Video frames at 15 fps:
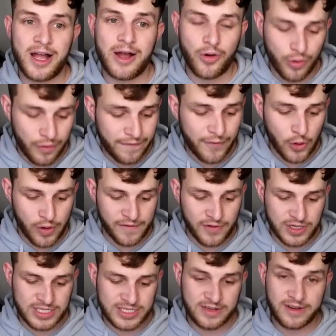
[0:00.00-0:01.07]
All four of
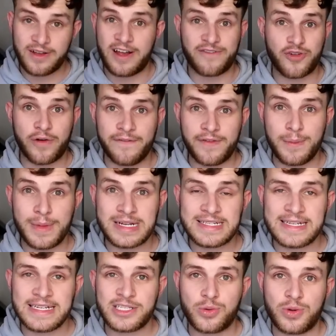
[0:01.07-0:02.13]
us have gone for Man
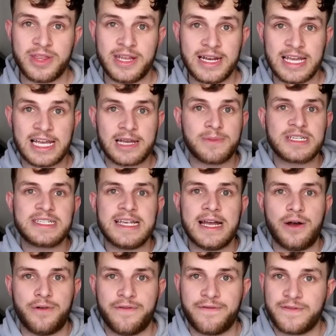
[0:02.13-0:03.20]
City to win the league.
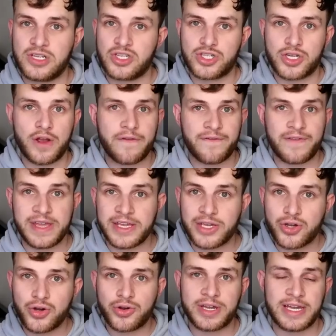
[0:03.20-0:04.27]
Myself, Sophie,
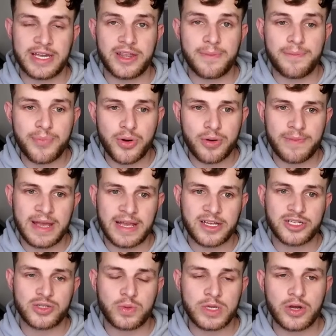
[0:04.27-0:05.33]
Cookie, the
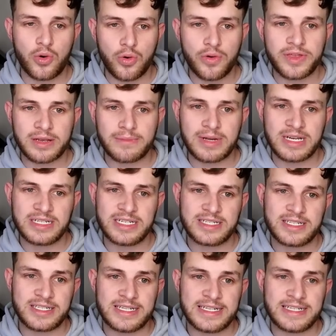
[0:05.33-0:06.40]
bookmakers, we all think
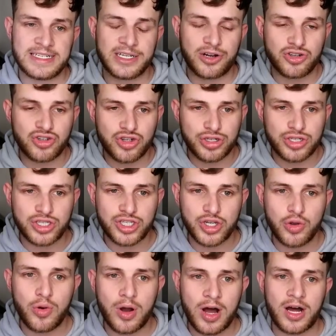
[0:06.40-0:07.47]
Manchester City are just
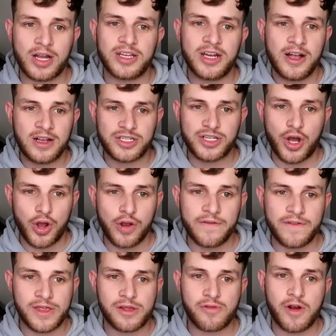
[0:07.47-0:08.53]
too hard to
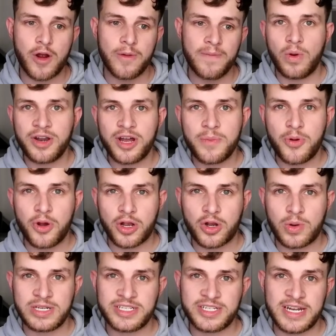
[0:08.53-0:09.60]
overthrow. When I put a
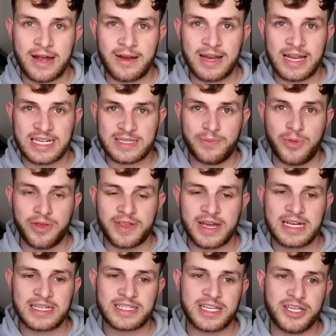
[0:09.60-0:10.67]
question out last month
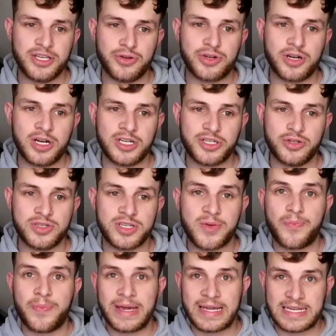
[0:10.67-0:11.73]
asking you guys who's the
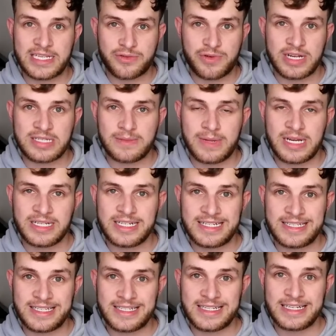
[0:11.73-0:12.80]
biggest threat to
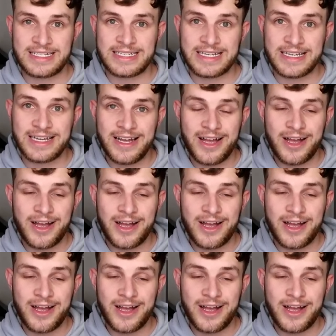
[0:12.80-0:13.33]
Manchester City,